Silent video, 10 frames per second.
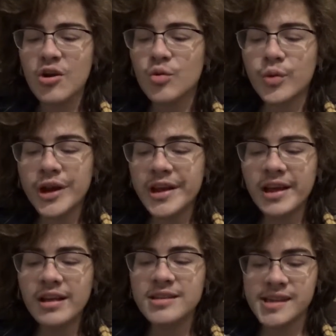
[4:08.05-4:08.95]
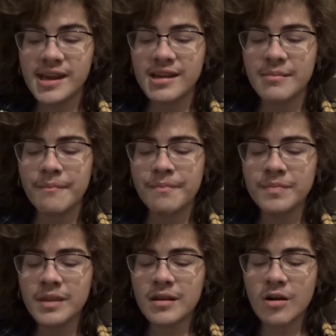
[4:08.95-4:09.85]
reading to him
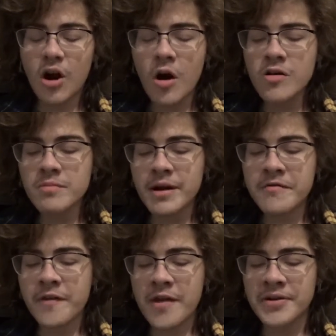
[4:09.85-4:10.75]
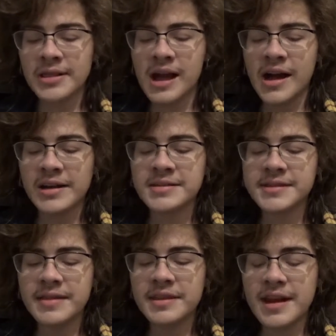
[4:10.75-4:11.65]
all of my favorite lines,
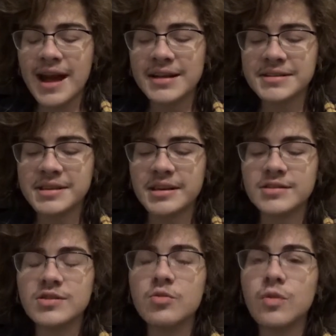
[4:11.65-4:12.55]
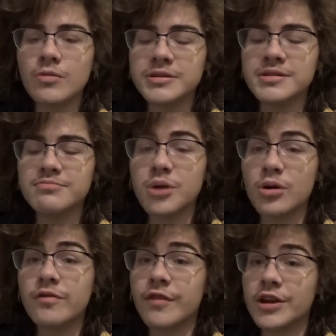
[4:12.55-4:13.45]
and then asking, so what was the
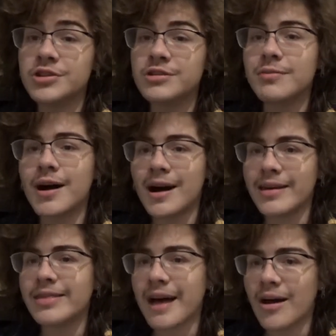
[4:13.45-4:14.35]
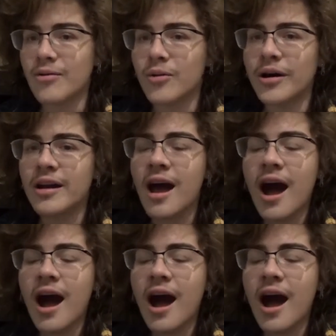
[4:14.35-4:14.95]
motivation behind that one?